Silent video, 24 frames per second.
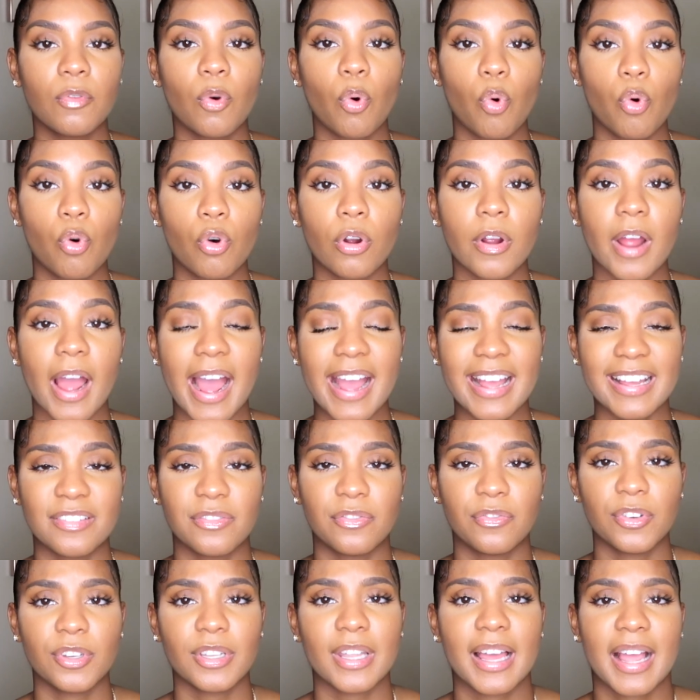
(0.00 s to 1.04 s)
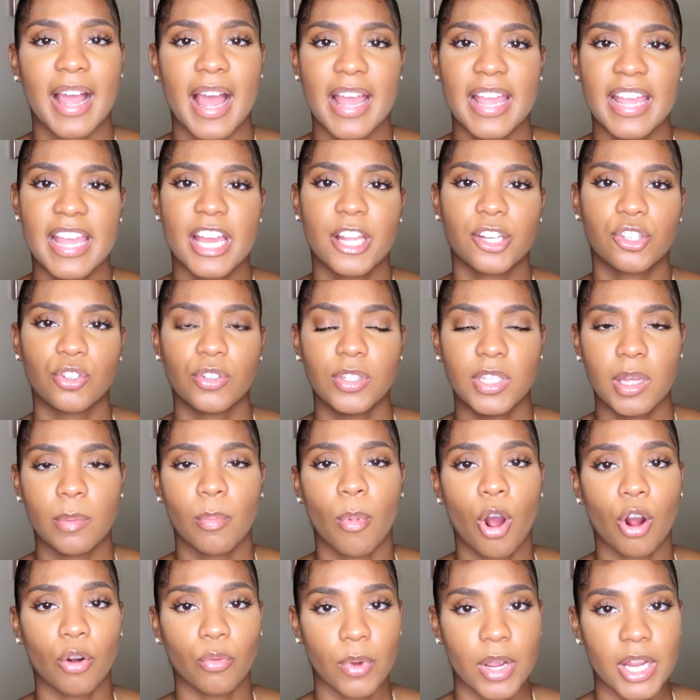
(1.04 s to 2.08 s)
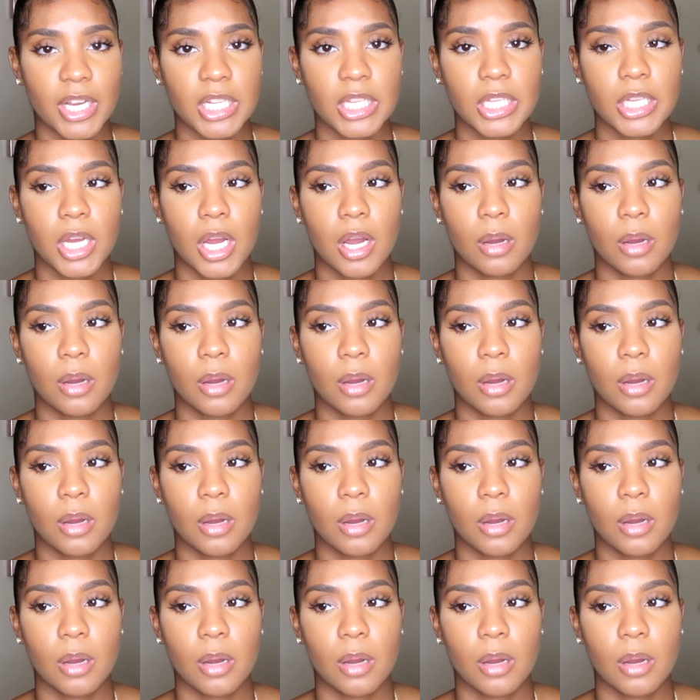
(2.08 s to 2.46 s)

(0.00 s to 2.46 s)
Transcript: or I feel like I answered them already.